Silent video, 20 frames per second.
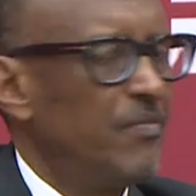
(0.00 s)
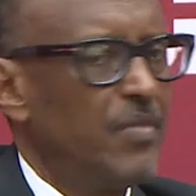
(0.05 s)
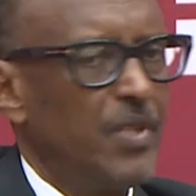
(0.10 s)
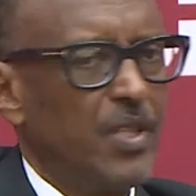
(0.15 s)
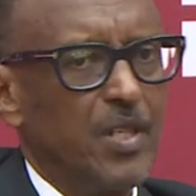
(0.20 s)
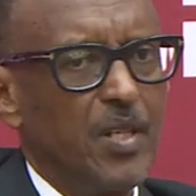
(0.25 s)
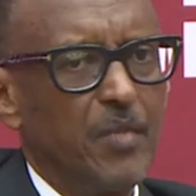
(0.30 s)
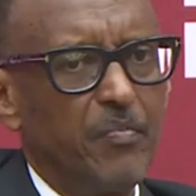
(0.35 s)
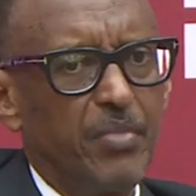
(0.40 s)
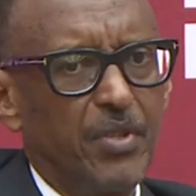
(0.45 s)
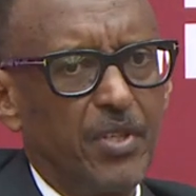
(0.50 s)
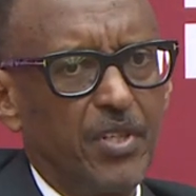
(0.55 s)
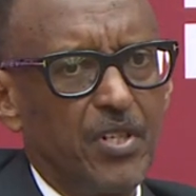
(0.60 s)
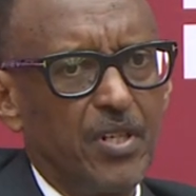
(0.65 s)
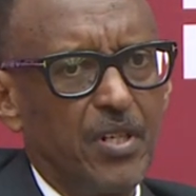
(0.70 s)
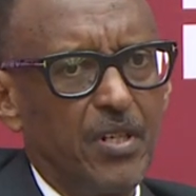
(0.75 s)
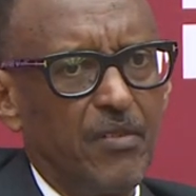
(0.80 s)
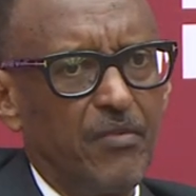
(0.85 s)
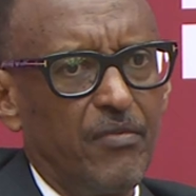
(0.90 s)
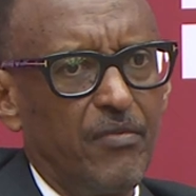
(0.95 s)
bigger
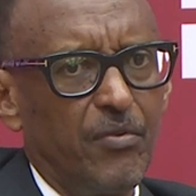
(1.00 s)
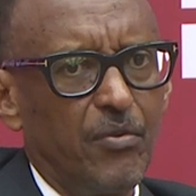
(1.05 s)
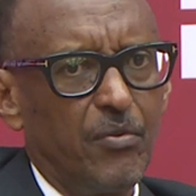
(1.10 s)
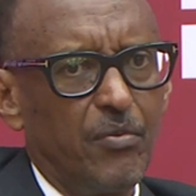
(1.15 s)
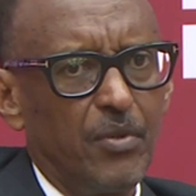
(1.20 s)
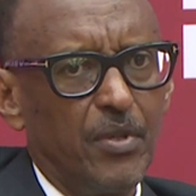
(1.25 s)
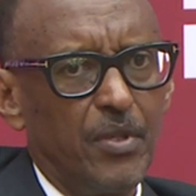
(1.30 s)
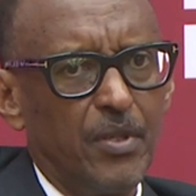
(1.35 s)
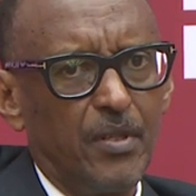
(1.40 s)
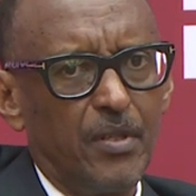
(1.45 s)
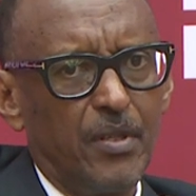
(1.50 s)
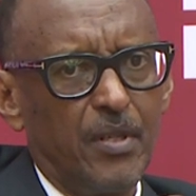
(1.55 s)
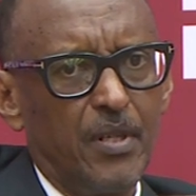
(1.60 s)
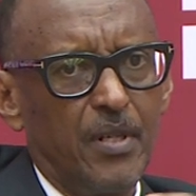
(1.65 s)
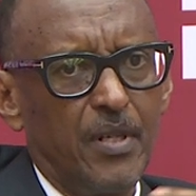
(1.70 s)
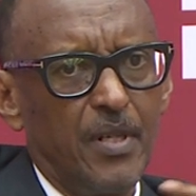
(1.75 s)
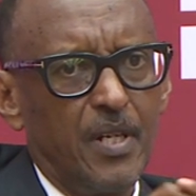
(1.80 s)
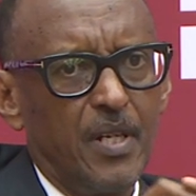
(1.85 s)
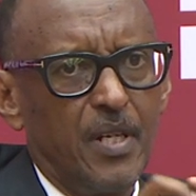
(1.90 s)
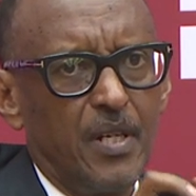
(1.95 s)
picture, if you will,
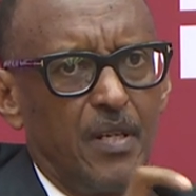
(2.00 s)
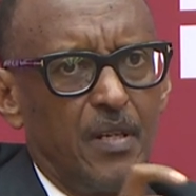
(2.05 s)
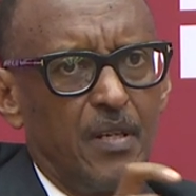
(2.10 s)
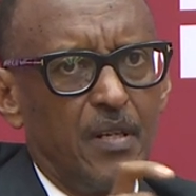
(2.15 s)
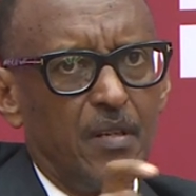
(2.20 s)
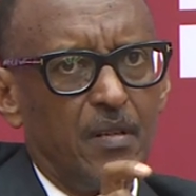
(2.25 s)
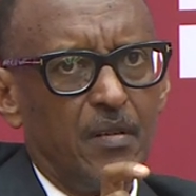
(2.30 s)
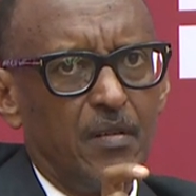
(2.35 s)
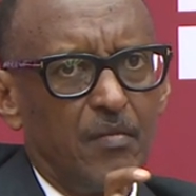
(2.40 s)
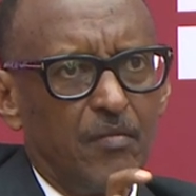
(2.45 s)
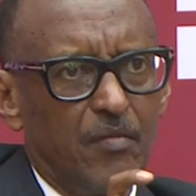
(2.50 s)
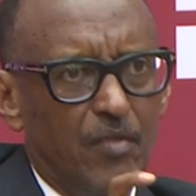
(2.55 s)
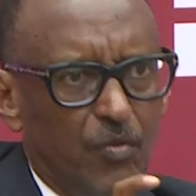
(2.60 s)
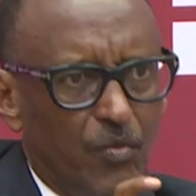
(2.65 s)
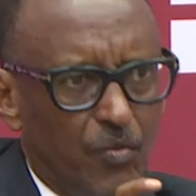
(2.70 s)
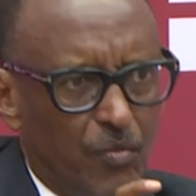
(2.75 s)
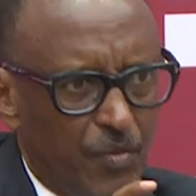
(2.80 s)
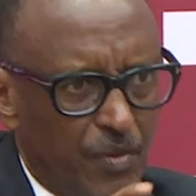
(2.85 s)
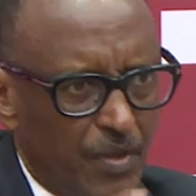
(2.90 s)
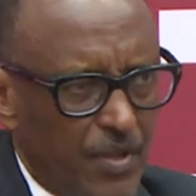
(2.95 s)

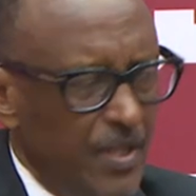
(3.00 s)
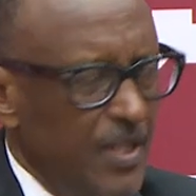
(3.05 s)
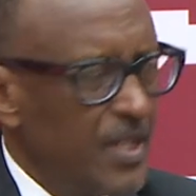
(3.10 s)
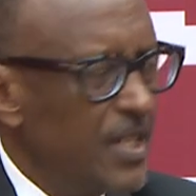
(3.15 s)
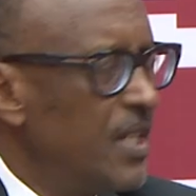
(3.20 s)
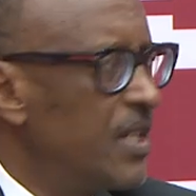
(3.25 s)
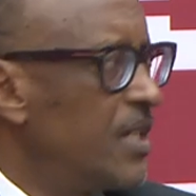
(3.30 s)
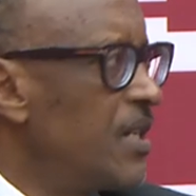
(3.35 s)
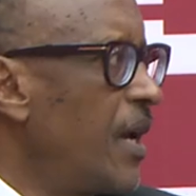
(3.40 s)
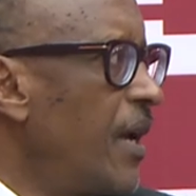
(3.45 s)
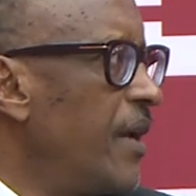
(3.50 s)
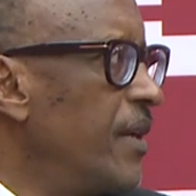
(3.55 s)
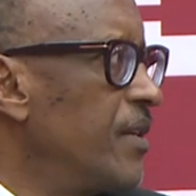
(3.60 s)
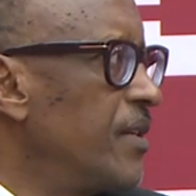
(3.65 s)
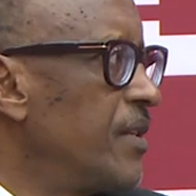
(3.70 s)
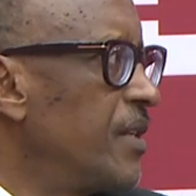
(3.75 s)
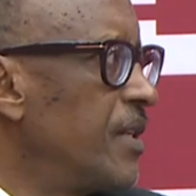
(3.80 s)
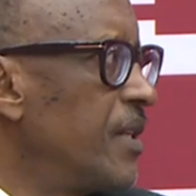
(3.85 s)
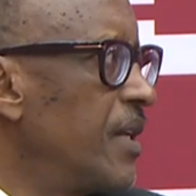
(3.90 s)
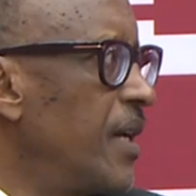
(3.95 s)
with the
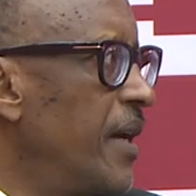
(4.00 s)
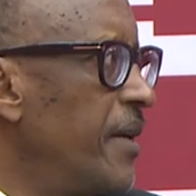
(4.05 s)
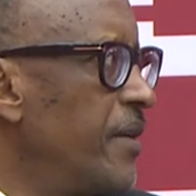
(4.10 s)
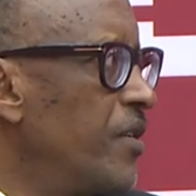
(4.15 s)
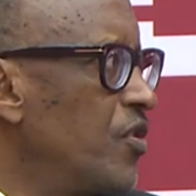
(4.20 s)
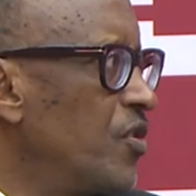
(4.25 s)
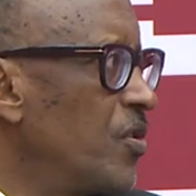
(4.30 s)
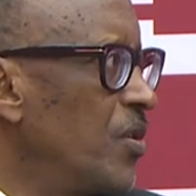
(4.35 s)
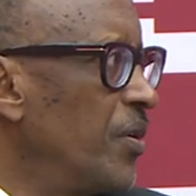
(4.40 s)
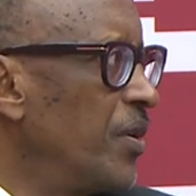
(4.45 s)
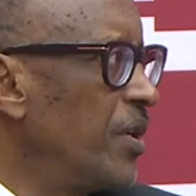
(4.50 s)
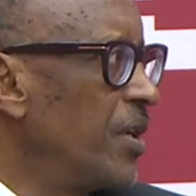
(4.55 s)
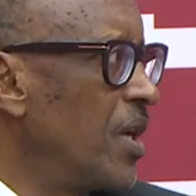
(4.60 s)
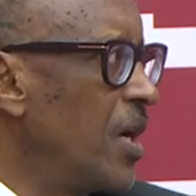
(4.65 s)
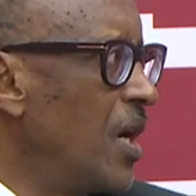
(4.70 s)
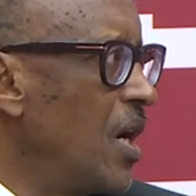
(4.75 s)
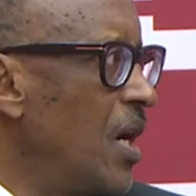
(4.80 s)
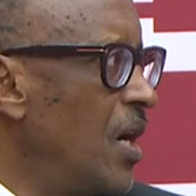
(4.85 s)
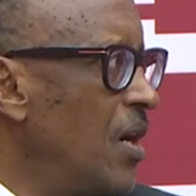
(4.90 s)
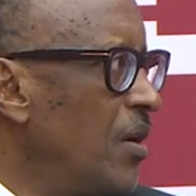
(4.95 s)
details and showing
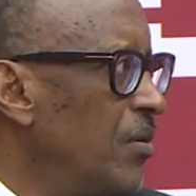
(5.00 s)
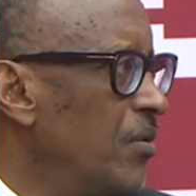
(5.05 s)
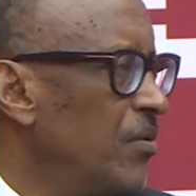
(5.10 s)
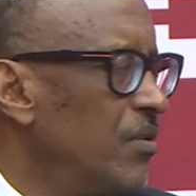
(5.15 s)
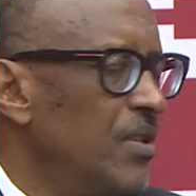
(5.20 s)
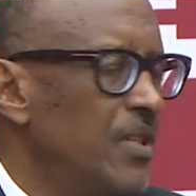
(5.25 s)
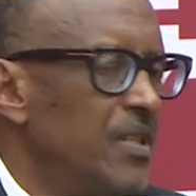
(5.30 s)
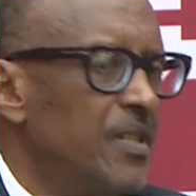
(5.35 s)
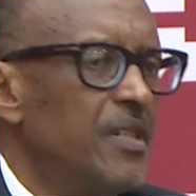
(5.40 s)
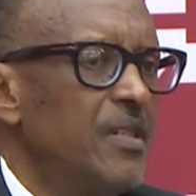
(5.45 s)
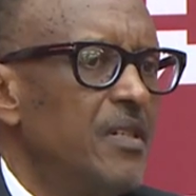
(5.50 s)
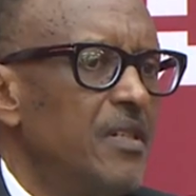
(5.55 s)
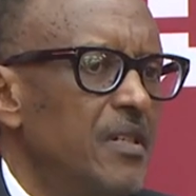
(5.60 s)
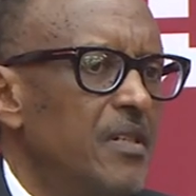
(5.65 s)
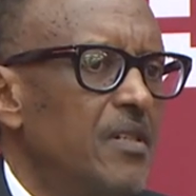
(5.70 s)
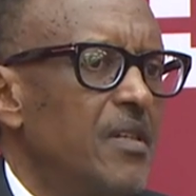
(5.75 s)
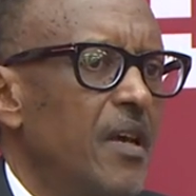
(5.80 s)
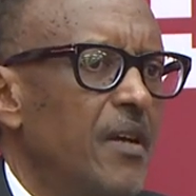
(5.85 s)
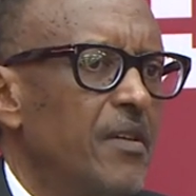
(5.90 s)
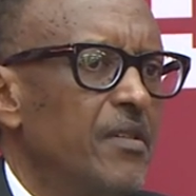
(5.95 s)
how these
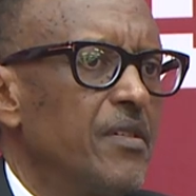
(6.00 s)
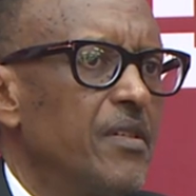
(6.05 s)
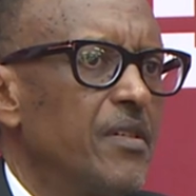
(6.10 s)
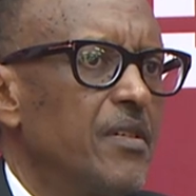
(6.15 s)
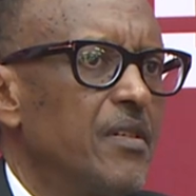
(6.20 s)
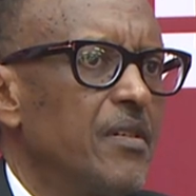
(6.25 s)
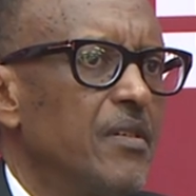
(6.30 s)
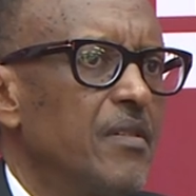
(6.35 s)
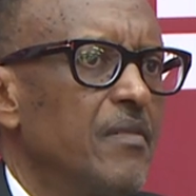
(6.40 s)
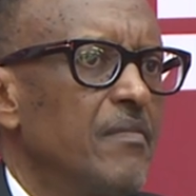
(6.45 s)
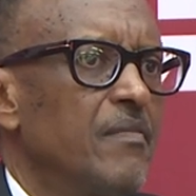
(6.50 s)
details